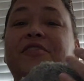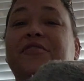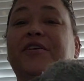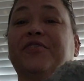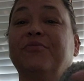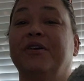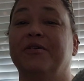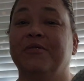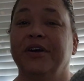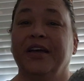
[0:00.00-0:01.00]
here as
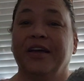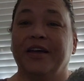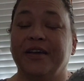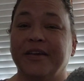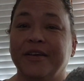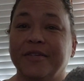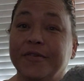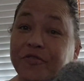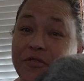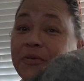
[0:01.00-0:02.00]
well, and
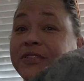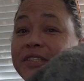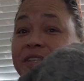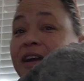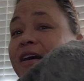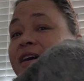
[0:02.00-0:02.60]
she wants to say